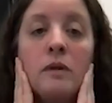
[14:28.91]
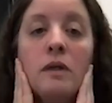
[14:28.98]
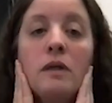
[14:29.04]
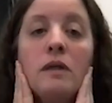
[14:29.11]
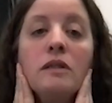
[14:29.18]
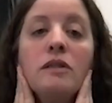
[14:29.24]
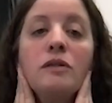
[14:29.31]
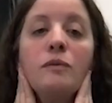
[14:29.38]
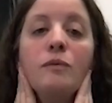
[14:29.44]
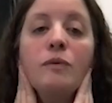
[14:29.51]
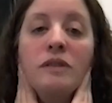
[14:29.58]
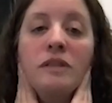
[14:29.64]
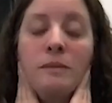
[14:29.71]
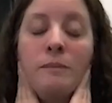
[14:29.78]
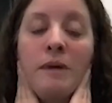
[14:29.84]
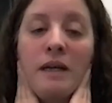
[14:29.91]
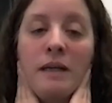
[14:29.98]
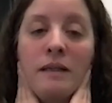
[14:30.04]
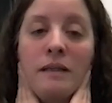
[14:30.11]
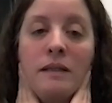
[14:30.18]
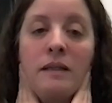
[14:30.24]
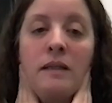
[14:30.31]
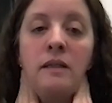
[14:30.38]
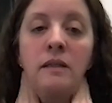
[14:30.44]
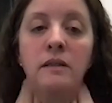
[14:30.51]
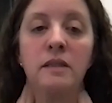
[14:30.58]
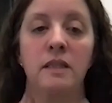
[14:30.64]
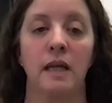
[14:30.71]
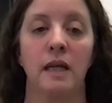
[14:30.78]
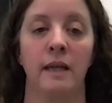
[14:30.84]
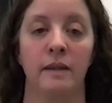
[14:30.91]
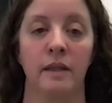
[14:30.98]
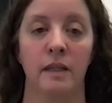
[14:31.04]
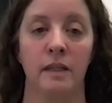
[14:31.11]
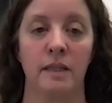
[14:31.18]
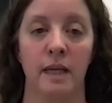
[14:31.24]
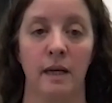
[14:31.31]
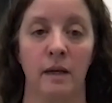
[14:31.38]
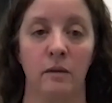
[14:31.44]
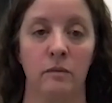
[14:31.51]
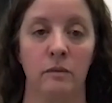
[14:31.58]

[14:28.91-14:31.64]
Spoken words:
towards the back of the ears, and then down.